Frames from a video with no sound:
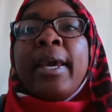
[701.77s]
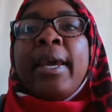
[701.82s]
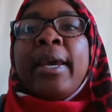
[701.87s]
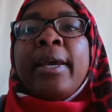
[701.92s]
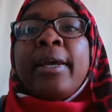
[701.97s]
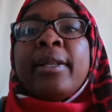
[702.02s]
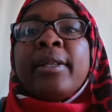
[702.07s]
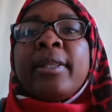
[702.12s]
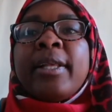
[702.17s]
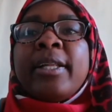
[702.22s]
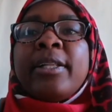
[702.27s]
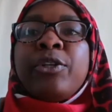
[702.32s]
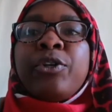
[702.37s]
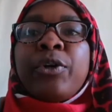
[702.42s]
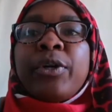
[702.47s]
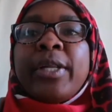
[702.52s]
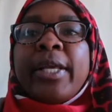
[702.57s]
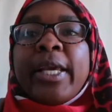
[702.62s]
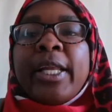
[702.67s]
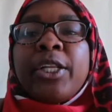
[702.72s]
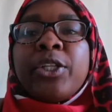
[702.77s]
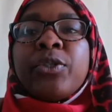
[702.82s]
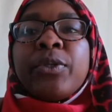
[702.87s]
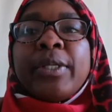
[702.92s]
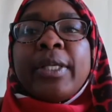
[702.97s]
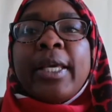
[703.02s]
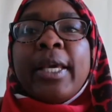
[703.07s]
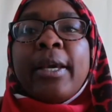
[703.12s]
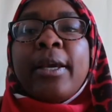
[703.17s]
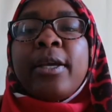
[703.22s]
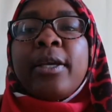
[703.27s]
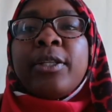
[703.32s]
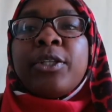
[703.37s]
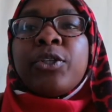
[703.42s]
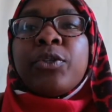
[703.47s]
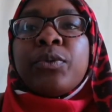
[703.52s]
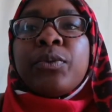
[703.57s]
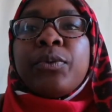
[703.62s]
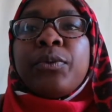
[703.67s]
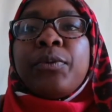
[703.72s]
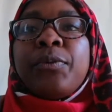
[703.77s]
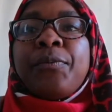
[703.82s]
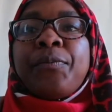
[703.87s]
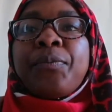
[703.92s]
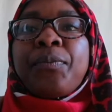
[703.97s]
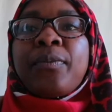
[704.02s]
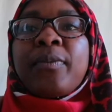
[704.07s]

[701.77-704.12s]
and then you're going to get into